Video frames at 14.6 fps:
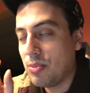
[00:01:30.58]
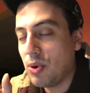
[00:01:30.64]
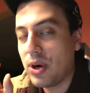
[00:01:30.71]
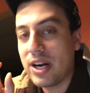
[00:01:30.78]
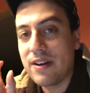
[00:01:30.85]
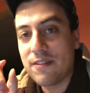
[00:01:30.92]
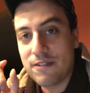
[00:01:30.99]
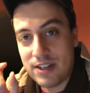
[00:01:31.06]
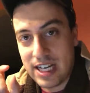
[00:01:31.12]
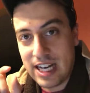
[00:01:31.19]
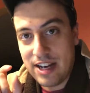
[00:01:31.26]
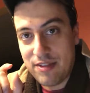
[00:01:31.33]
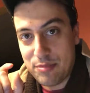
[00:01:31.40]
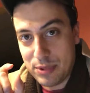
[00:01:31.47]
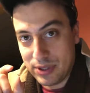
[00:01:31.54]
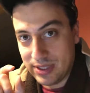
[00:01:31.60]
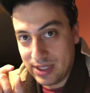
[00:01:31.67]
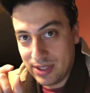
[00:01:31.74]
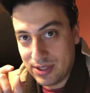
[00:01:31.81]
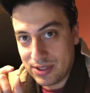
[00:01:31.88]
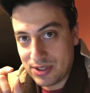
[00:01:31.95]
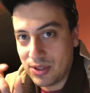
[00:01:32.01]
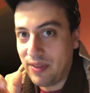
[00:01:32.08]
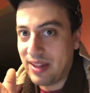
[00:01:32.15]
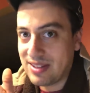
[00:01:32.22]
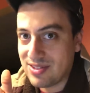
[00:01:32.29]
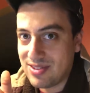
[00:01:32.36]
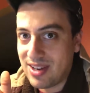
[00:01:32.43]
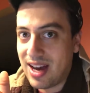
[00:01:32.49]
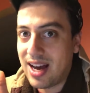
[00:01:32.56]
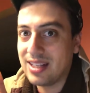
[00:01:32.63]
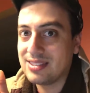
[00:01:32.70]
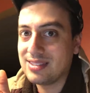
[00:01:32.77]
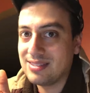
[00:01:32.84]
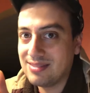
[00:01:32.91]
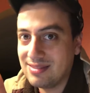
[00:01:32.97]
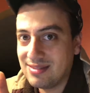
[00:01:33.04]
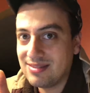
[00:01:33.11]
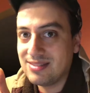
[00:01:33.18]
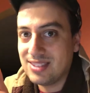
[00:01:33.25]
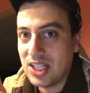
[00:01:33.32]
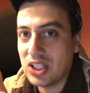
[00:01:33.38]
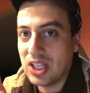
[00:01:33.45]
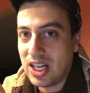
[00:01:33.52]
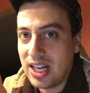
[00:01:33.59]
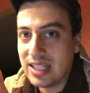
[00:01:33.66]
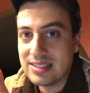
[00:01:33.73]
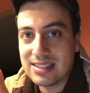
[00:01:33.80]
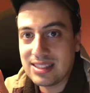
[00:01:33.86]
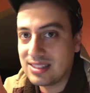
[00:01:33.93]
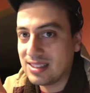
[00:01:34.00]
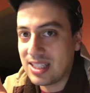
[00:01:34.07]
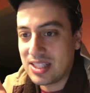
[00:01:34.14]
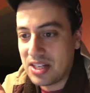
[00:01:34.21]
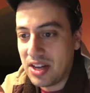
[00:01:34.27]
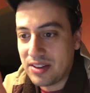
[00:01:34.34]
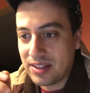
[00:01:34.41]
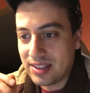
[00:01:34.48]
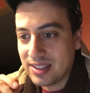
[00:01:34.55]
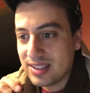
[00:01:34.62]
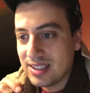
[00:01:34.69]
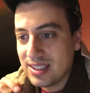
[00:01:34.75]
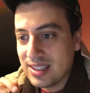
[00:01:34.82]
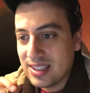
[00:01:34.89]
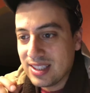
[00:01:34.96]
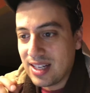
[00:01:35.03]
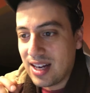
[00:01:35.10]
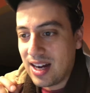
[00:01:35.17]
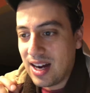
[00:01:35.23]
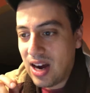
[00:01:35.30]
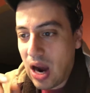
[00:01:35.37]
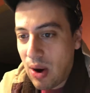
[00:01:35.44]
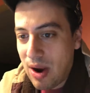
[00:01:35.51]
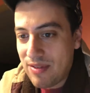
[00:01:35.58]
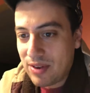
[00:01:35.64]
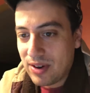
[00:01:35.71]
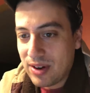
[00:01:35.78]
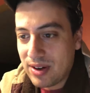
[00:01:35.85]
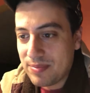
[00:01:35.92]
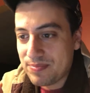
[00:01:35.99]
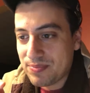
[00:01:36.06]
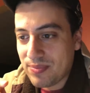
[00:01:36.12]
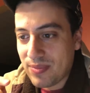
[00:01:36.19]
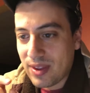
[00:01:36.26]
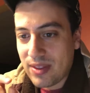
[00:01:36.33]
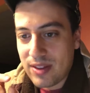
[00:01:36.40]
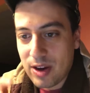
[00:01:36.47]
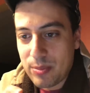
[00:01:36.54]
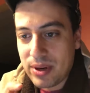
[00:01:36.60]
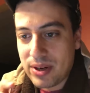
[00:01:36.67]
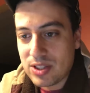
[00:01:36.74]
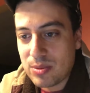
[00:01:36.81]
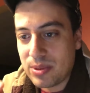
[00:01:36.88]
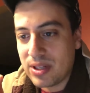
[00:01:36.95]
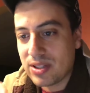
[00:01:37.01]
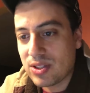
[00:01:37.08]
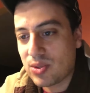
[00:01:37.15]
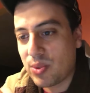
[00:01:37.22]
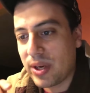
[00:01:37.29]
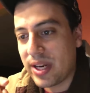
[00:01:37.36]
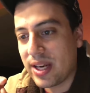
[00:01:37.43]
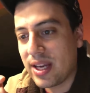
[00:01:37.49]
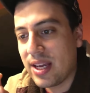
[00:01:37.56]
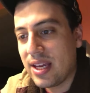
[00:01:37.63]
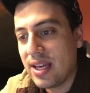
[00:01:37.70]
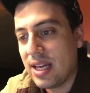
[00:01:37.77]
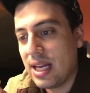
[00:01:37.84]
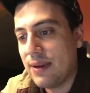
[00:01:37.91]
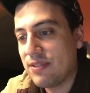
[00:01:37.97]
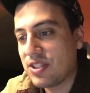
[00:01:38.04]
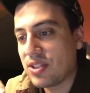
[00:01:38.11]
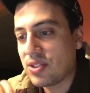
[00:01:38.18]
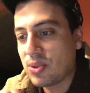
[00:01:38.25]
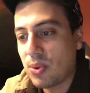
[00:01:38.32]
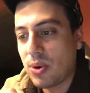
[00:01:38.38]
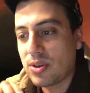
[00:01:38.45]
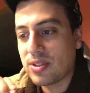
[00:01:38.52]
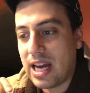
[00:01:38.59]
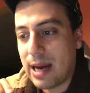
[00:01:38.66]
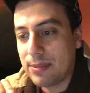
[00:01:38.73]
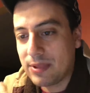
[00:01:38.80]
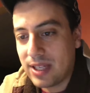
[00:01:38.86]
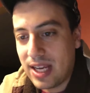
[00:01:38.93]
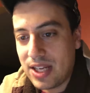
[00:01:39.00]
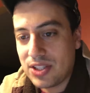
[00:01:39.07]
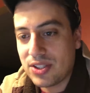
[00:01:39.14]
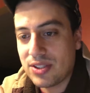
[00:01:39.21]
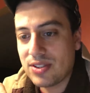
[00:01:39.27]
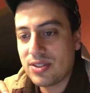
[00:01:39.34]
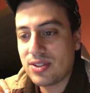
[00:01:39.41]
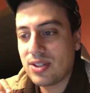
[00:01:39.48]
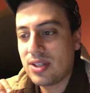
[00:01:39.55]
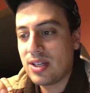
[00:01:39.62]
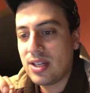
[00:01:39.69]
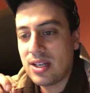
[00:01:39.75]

0.5 milliliters. So that's not a lot. That's like nothing. However, there appears to be a swing in emphasis towards applications.